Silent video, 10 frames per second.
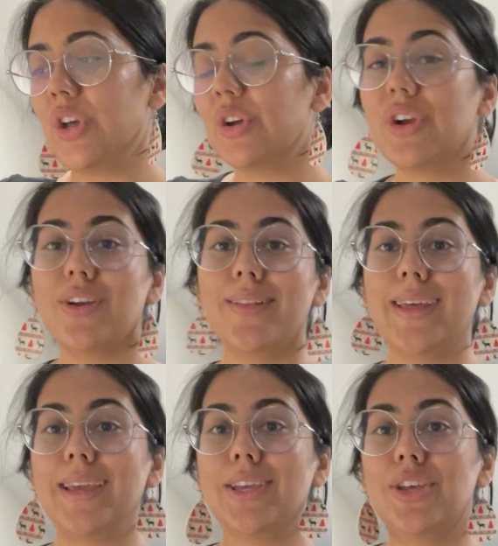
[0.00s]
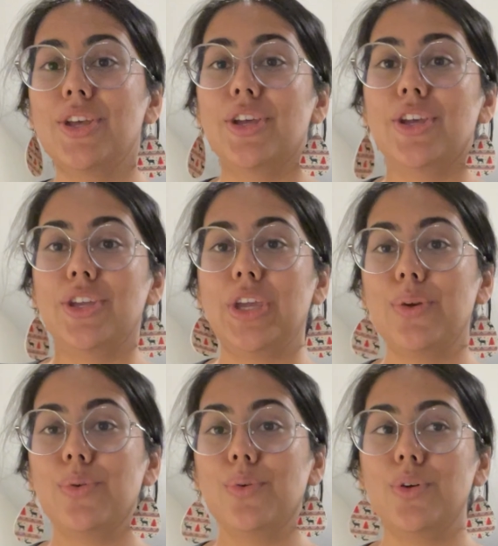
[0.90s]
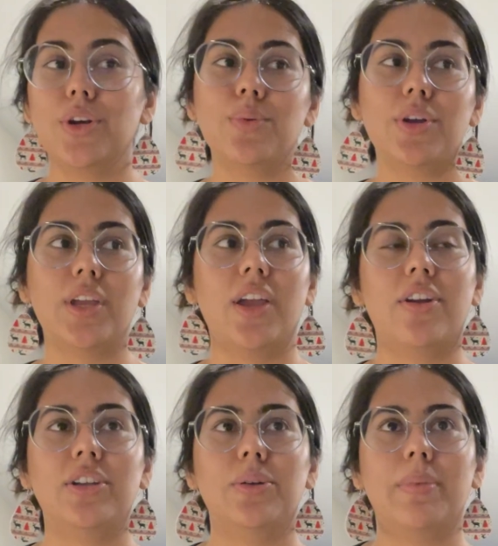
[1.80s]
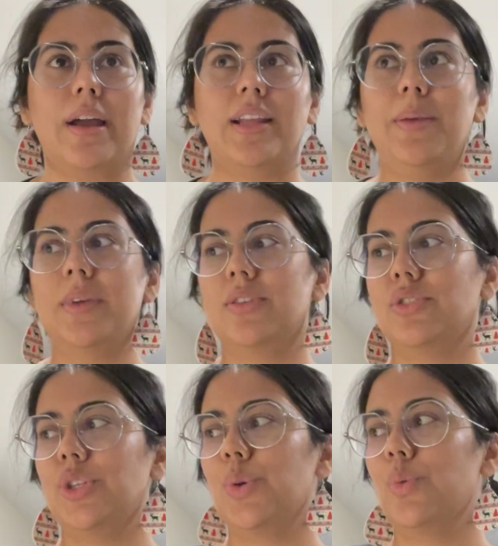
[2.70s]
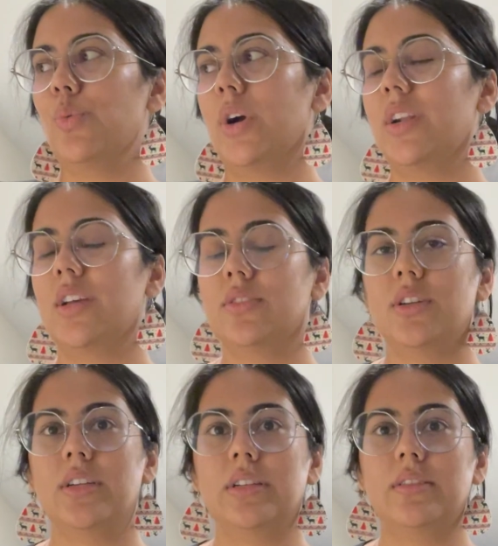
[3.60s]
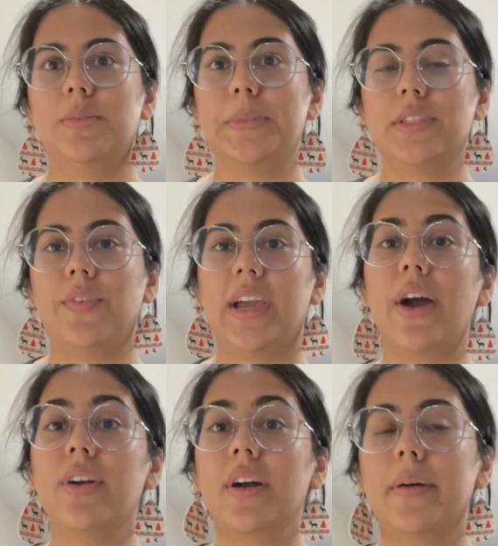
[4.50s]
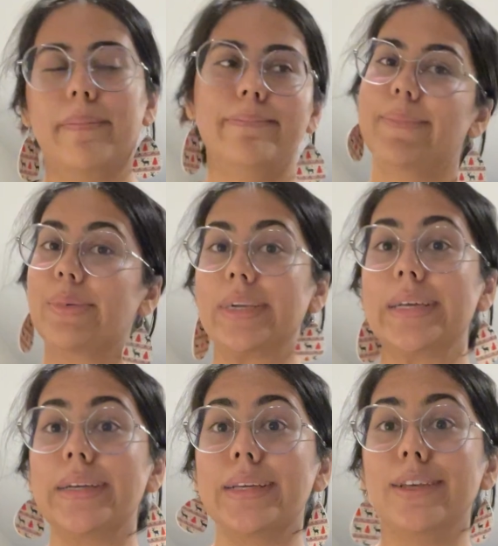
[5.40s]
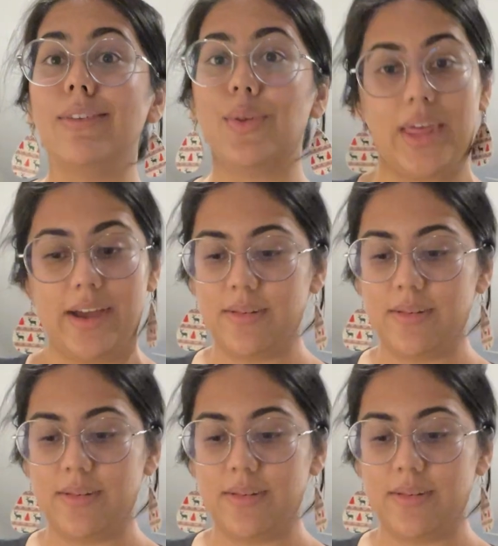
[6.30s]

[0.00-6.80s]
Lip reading: girl, like, you are working on your body because you want a certain specific outcome, but we're not gonna give you that.